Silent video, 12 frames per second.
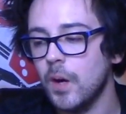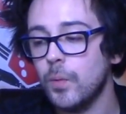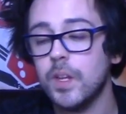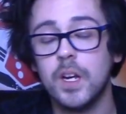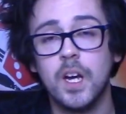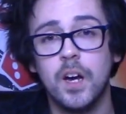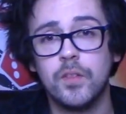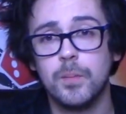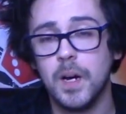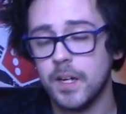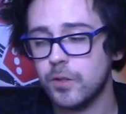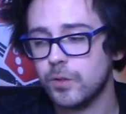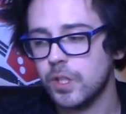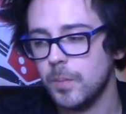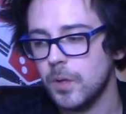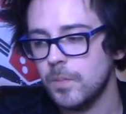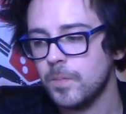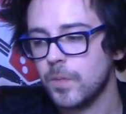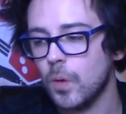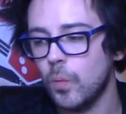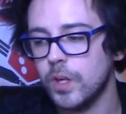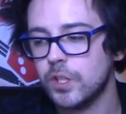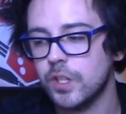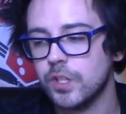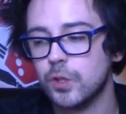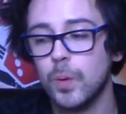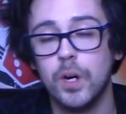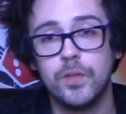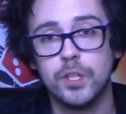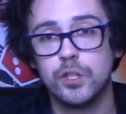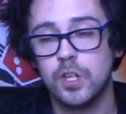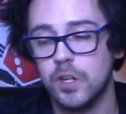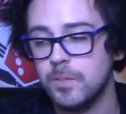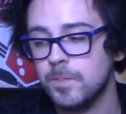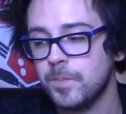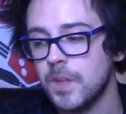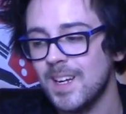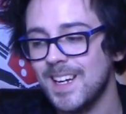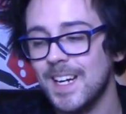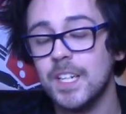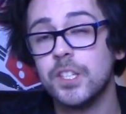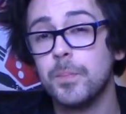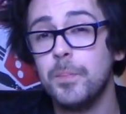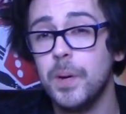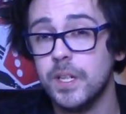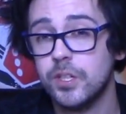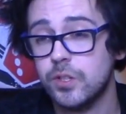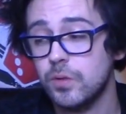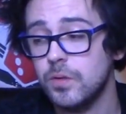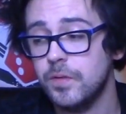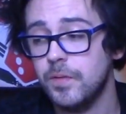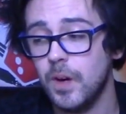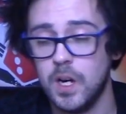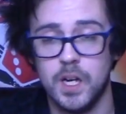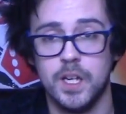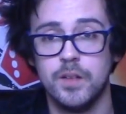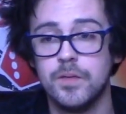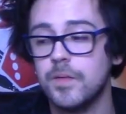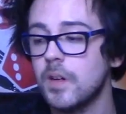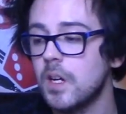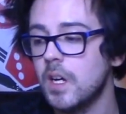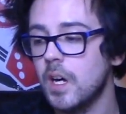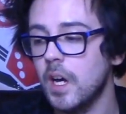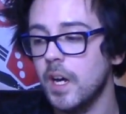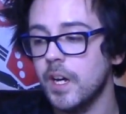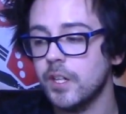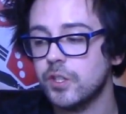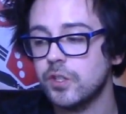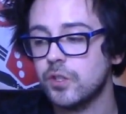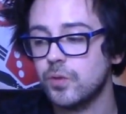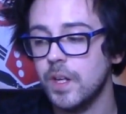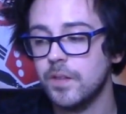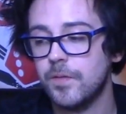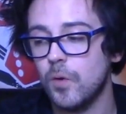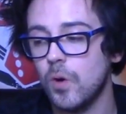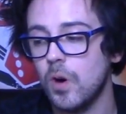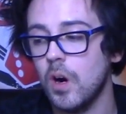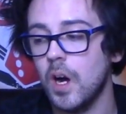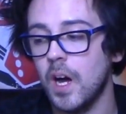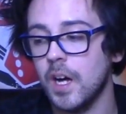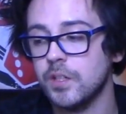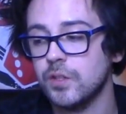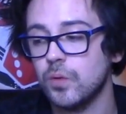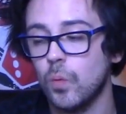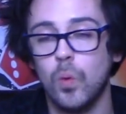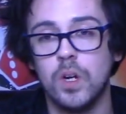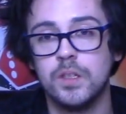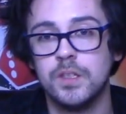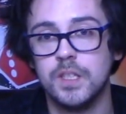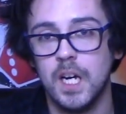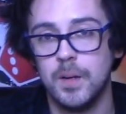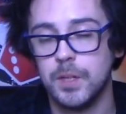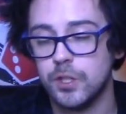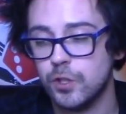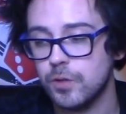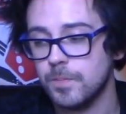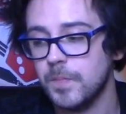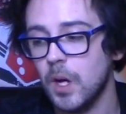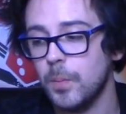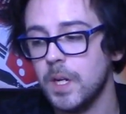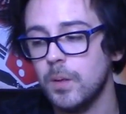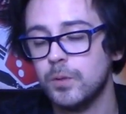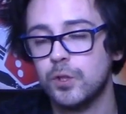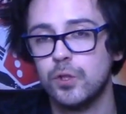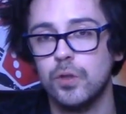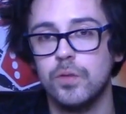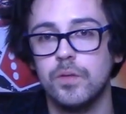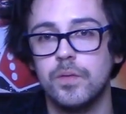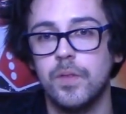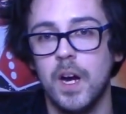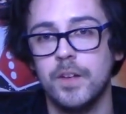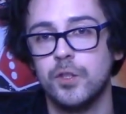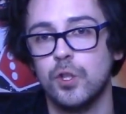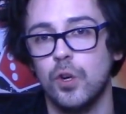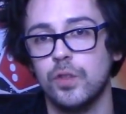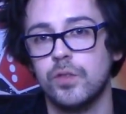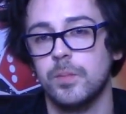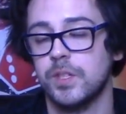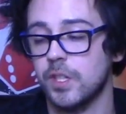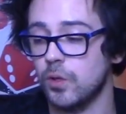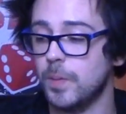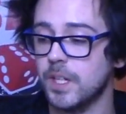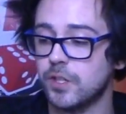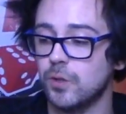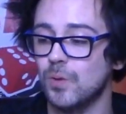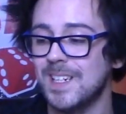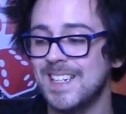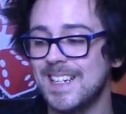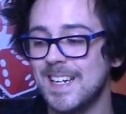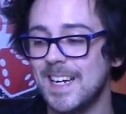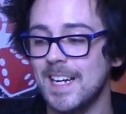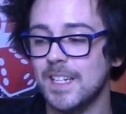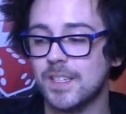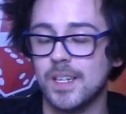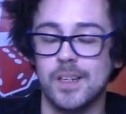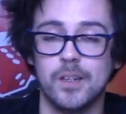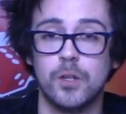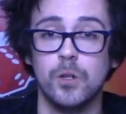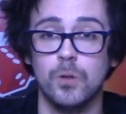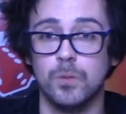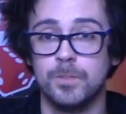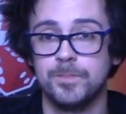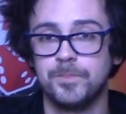We then have the Macro Stubber, which is a 12-inch gun. It is a pistol 5, strength 4 and 1 damage. Now being able to shoot 5 shots from a single pistol is kind of cool.